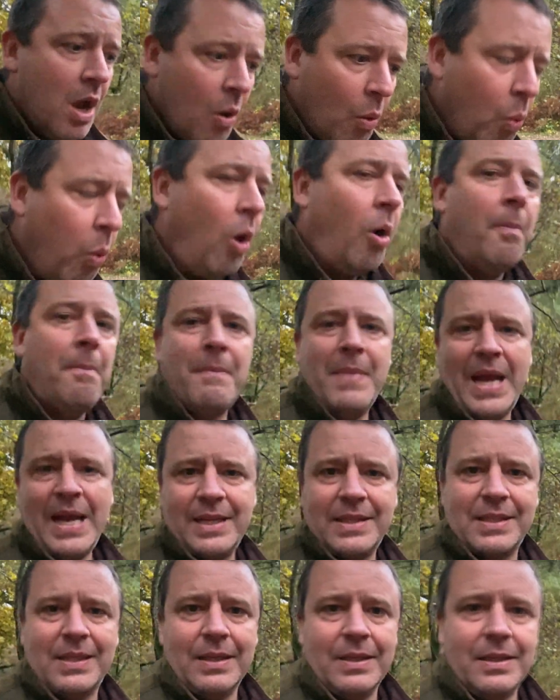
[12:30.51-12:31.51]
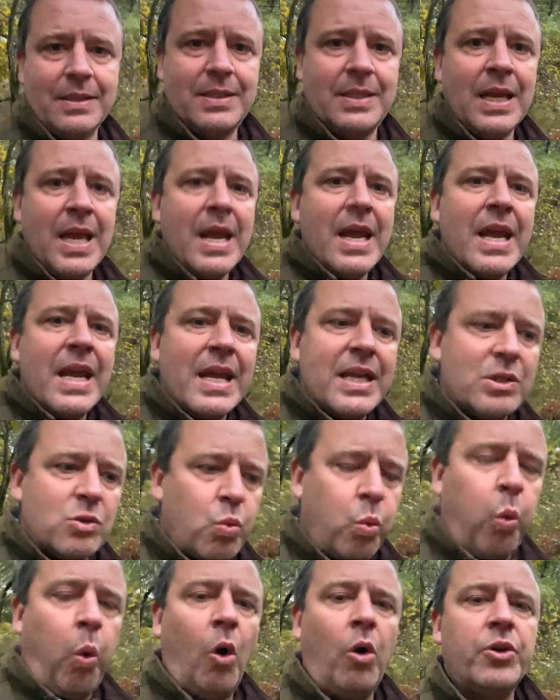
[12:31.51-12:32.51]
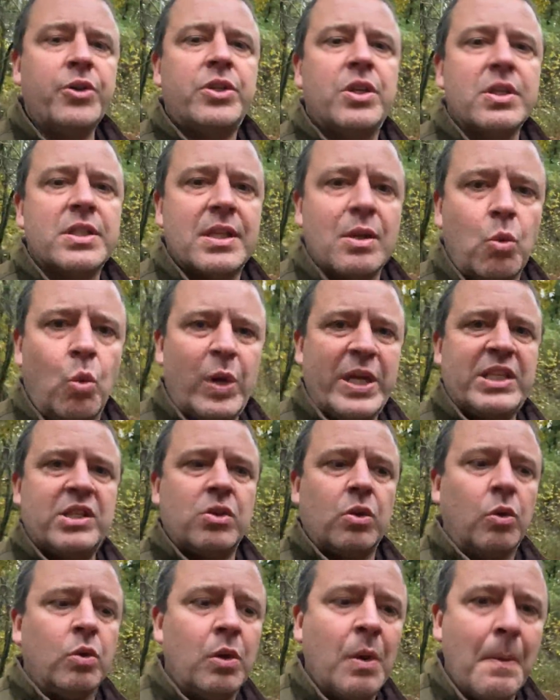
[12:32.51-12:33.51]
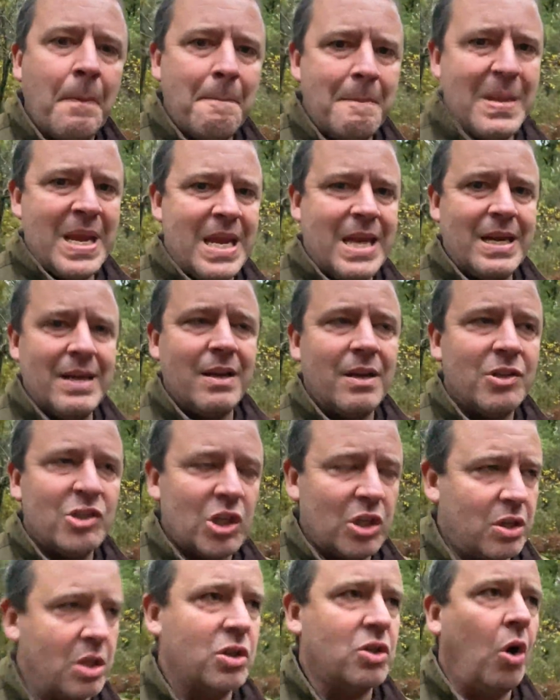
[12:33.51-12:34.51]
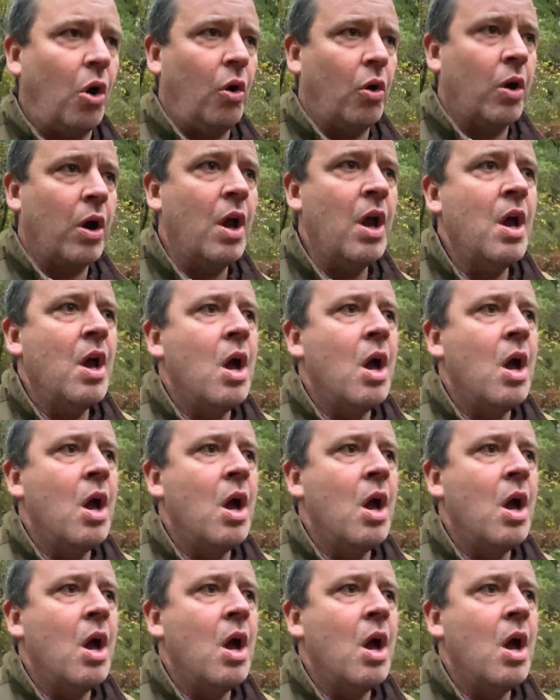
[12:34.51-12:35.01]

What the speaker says: What matters is, what does the whistle mean to the dog?